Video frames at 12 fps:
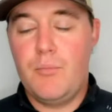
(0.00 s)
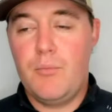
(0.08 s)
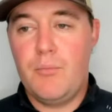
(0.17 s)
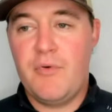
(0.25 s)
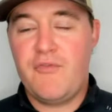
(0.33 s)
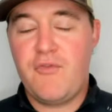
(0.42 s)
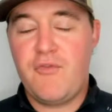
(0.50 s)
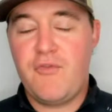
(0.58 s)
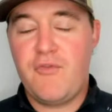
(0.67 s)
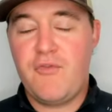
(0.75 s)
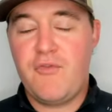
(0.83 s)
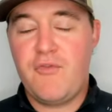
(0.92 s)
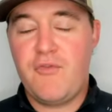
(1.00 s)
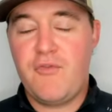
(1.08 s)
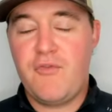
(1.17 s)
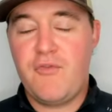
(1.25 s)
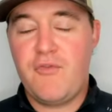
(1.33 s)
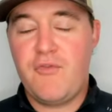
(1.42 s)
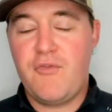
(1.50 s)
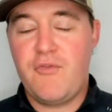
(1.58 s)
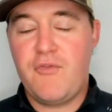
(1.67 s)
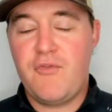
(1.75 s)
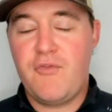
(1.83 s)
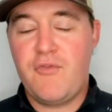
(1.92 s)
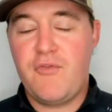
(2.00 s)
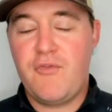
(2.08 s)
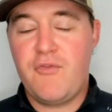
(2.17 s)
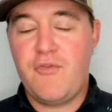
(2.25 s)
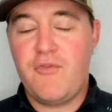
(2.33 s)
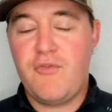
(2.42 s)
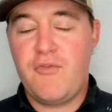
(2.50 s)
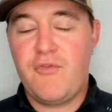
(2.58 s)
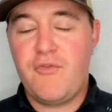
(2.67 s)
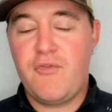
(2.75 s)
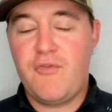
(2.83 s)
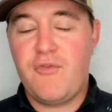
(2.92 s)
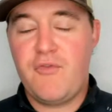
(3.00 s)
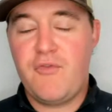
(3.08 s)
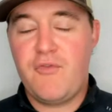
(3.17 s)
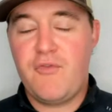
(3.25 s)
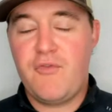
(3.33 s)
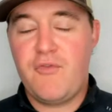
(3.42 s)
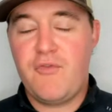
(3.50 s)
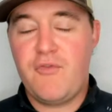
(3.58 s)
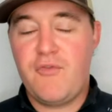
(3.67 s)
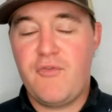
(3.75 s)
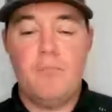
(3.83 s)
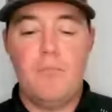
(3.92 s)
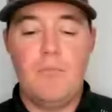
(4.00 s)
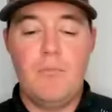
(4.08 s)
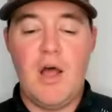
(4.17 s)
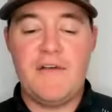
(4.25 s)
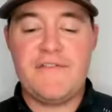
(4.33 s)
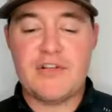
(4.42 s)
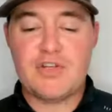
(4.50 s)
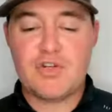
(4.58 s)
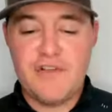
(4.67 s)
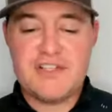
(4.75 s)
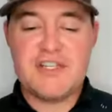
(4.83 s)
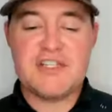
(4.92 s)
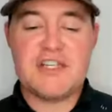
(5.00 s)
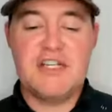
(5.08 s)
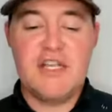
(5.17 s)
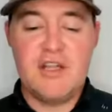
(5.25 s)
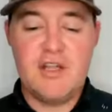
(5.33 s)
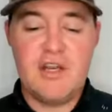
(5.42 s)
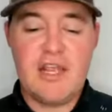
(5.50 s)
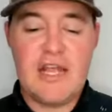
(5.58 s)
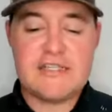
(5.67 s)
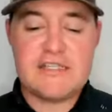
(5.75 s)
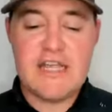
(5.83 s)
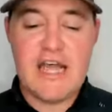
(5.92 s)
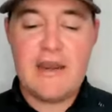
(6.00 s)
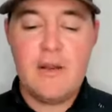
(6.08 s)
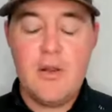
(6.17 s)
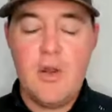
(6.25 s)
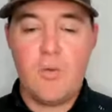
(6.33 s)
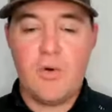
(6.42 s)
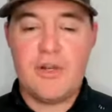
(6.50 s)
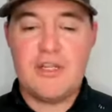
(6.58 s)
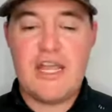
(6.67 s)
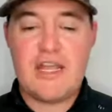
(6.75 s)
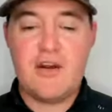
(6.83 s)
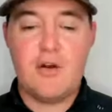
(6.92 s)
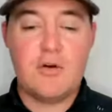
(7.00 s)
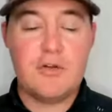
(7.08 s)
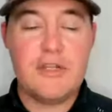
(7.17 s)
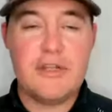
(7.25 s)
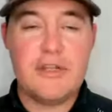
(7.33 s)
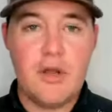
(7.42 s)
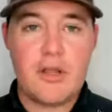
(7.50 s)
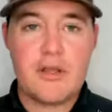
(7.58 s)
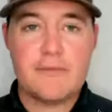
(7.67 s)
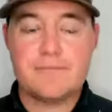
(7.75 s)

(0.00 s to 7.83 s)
before we go, let's hit on a couple things with recruiting here. Um, official visits continue to get set. We're going to take an early look